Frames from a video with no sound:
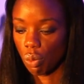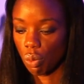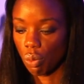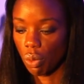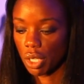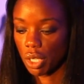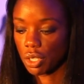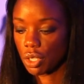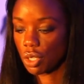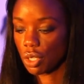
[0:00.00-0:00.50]

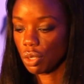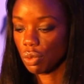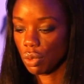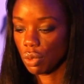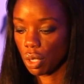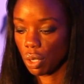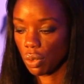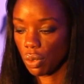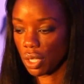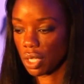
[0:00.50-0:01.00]
once you
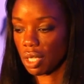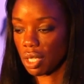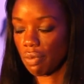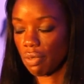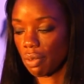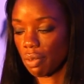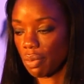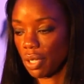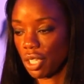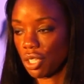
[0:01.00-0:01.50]
know this
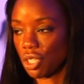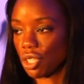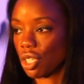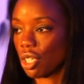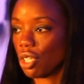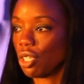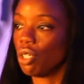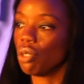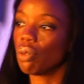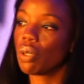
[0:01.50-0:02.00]

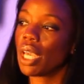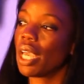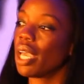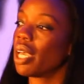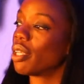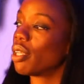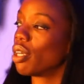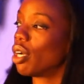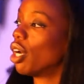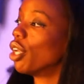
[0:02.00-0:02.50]
information, you
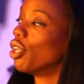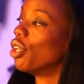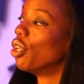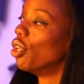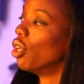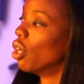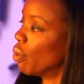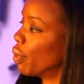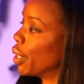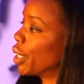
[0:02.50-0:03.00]
can't
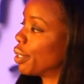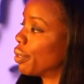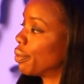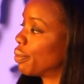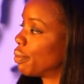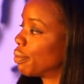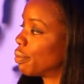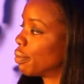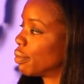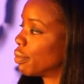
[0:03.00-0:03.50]
unknow it,
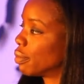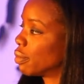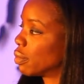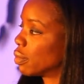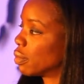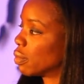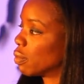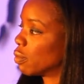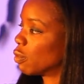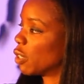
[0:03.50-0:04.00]

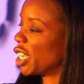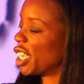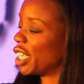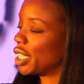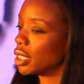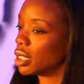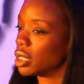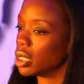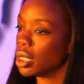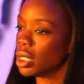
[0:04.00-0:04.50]

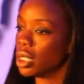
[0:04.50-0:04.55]
right?